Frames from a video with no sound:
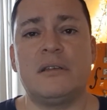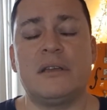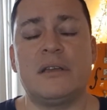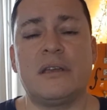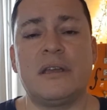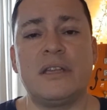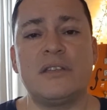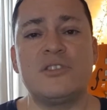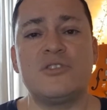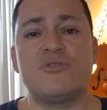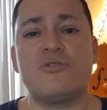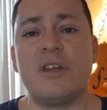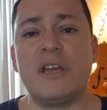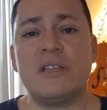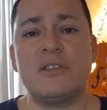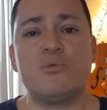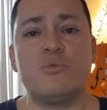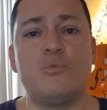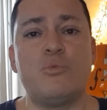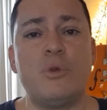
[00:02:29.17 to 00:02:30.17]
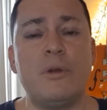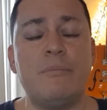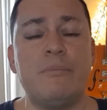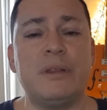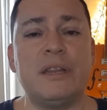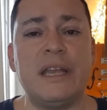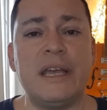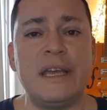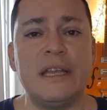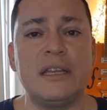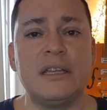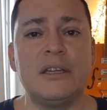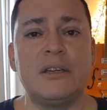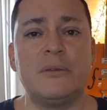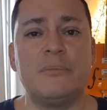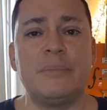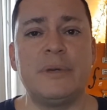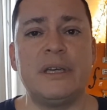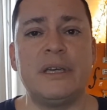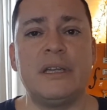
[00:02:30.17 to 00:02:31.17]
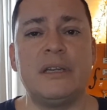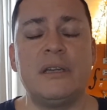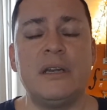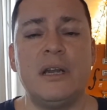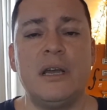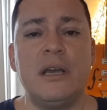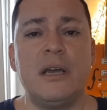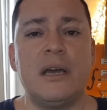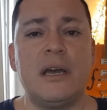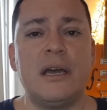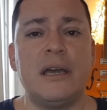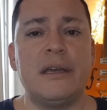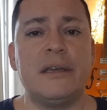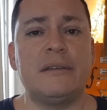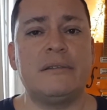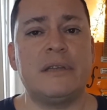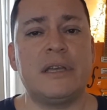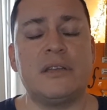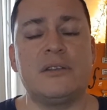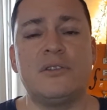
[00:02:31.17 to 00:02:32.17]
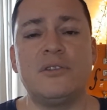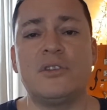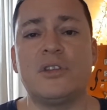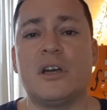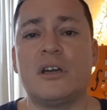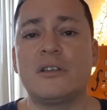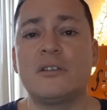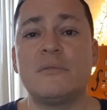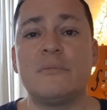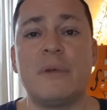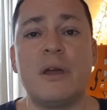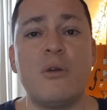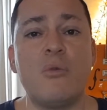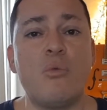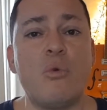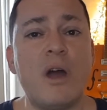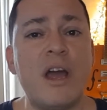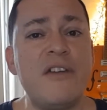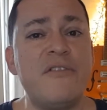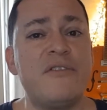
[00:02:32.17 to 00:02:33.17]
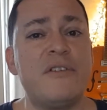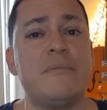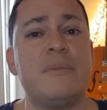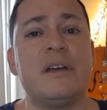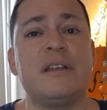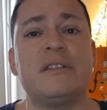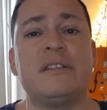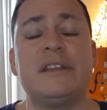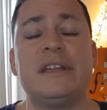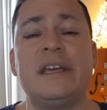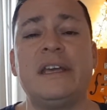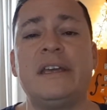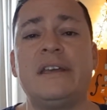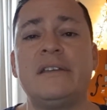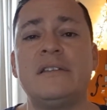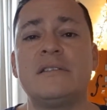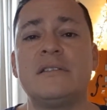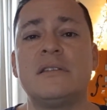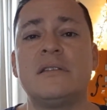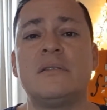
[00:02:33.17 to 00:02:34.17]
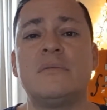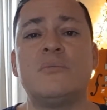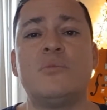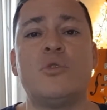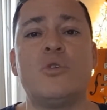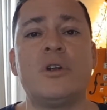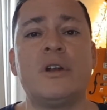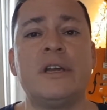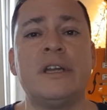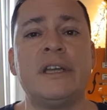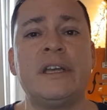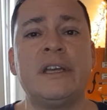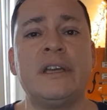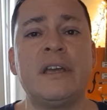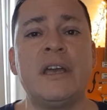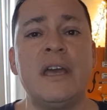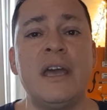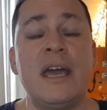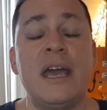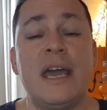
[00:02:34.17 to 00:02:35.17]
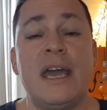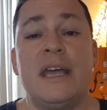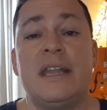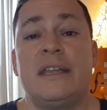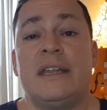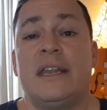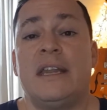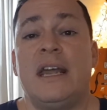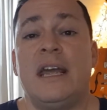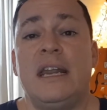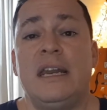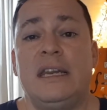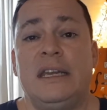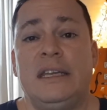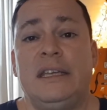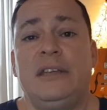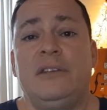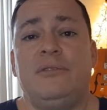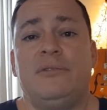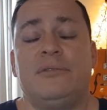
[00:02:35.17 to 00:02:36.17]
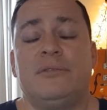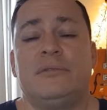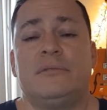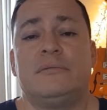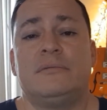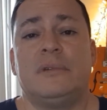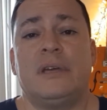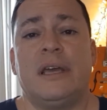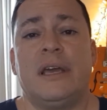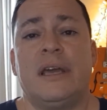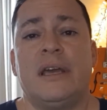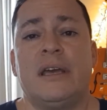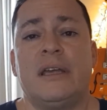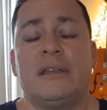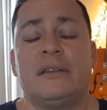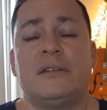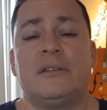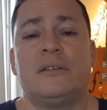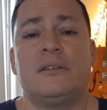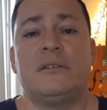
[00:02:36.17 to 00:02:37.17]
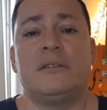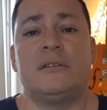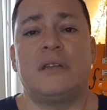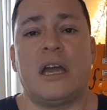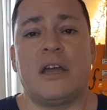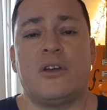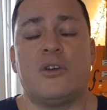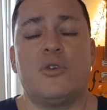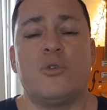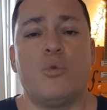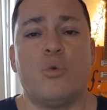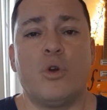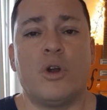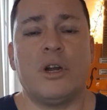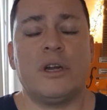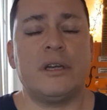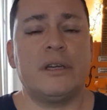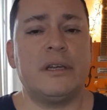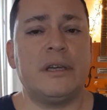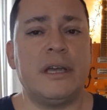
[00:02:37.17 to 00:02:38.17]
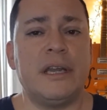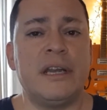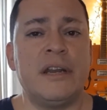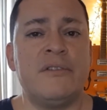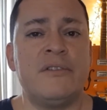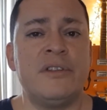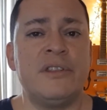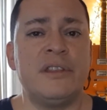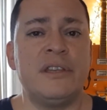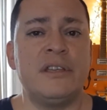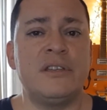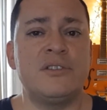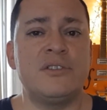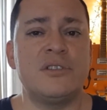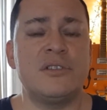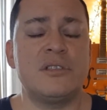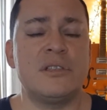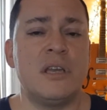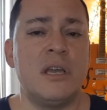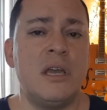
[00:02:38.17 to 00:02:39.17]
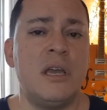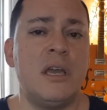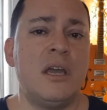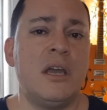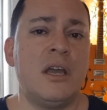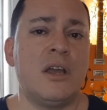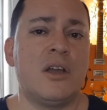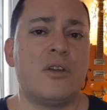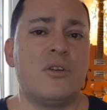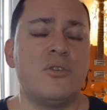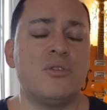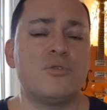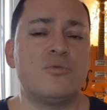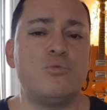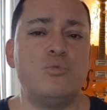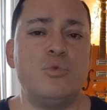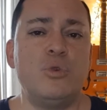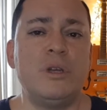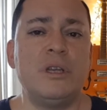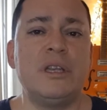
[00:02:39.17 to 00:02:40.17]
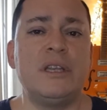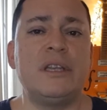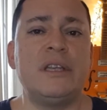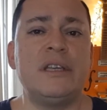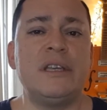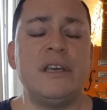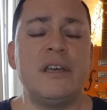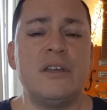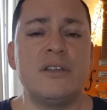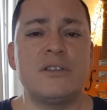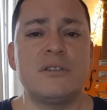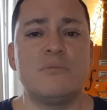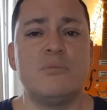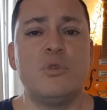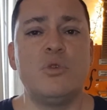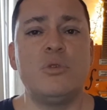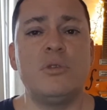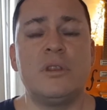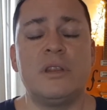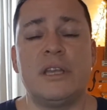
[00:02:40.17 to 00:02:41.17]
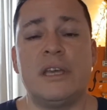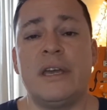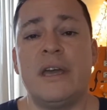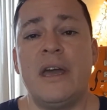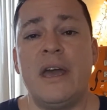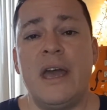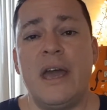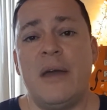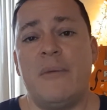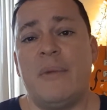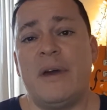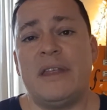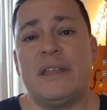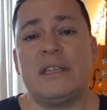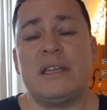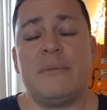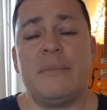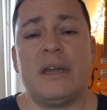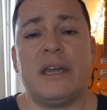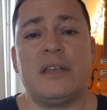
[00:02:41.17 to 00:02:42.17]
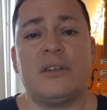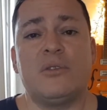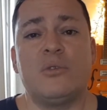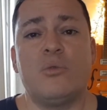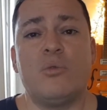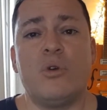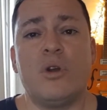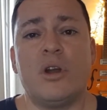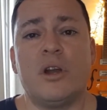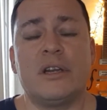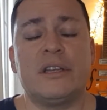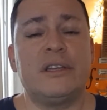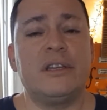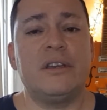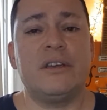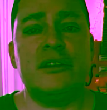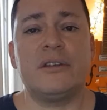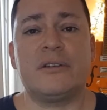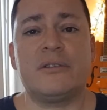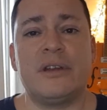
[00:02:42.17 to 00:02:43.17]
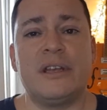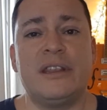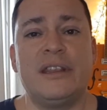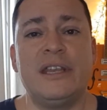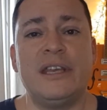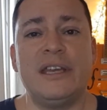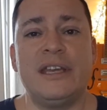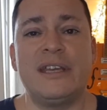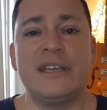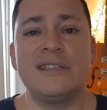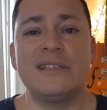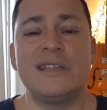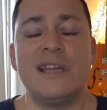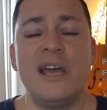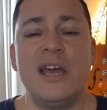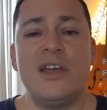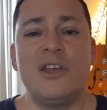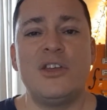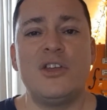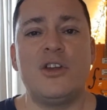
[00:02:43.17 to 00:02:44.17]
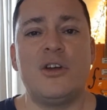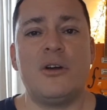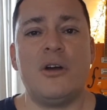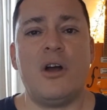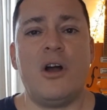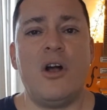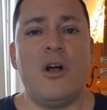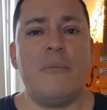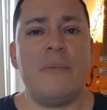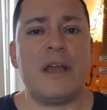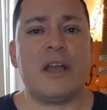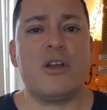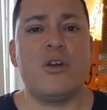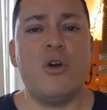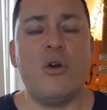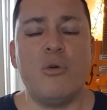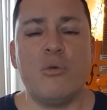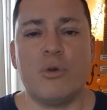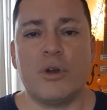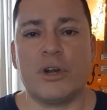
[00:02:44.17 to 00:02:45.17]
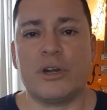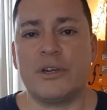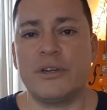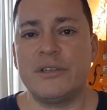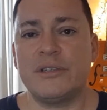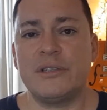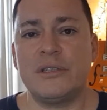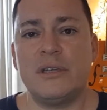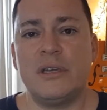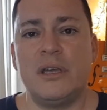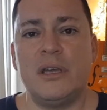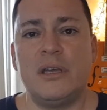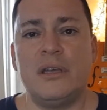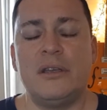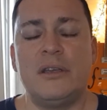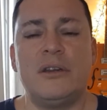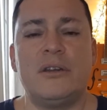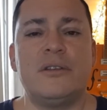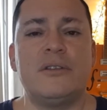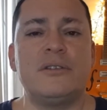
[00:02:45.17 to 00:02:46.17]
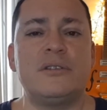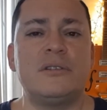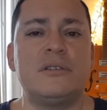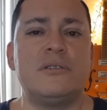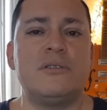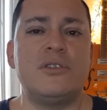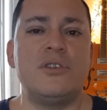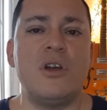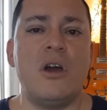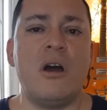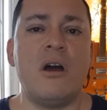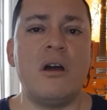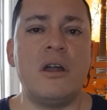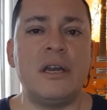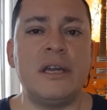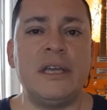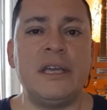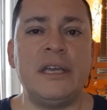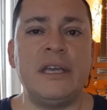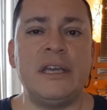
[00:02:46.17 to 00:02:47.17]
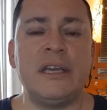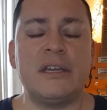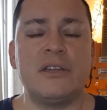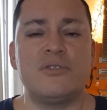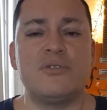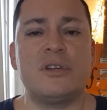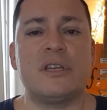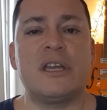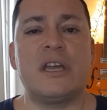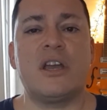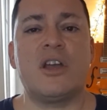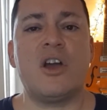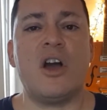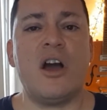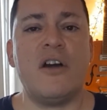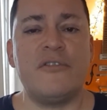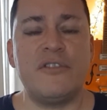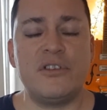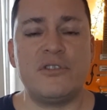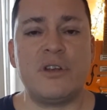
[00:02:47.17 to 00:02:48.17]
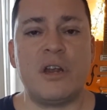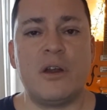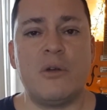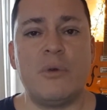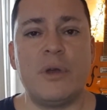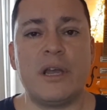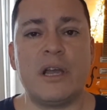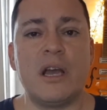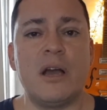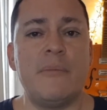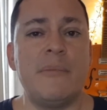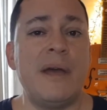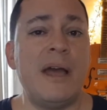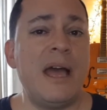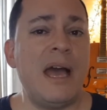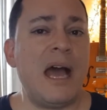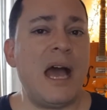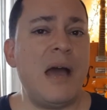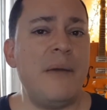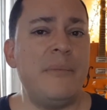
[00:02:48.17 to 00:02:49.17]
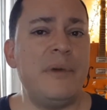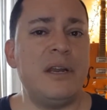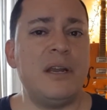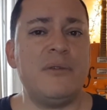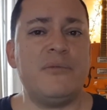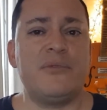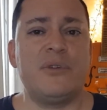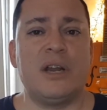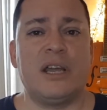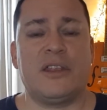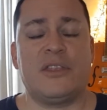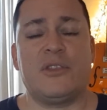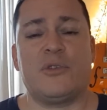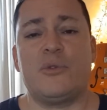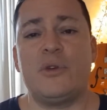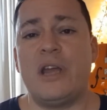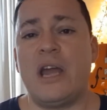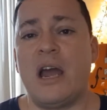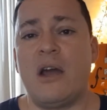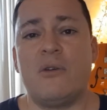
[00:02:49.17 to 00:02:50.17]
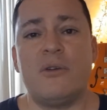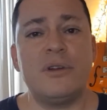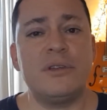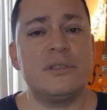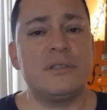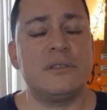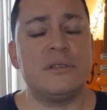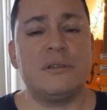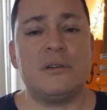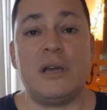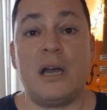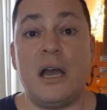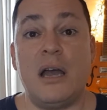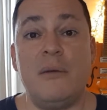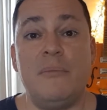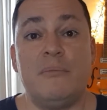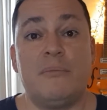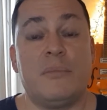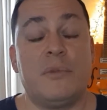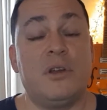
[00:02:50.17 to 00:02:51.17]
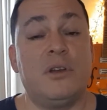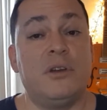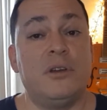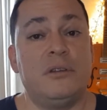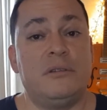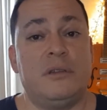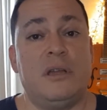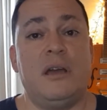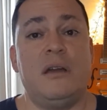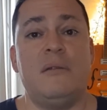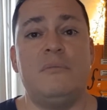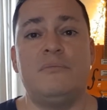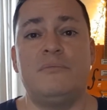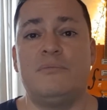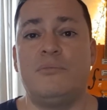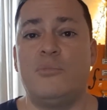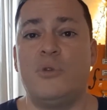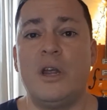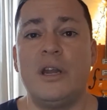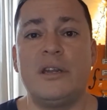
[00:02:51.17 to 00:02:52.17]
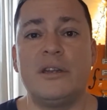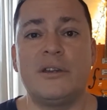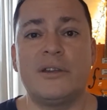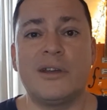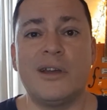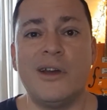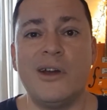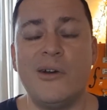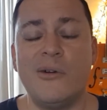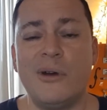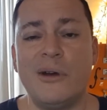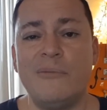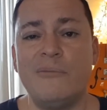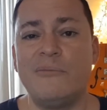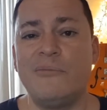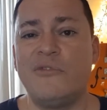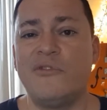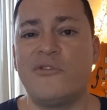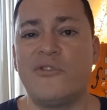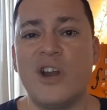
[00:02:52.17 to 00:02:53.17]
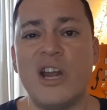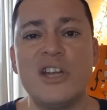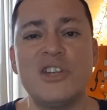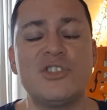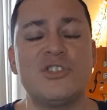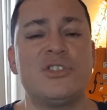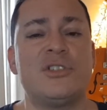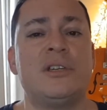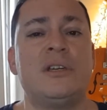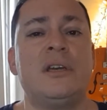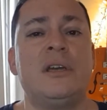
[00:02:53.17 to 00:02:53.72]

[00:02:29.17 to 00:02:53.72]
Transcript: gets dressed, we play a little bit, I get to talk to my wife about things in the morning, and then I leave and I go to work, and everything just goes really smoothly. And by the time I get to work, the other great thing is, all my coworkers, they're still yawning and drinking coffee trying to wake up. I've been up for like 3 hours, so I'm good. I'm ready to go. I'm fresh.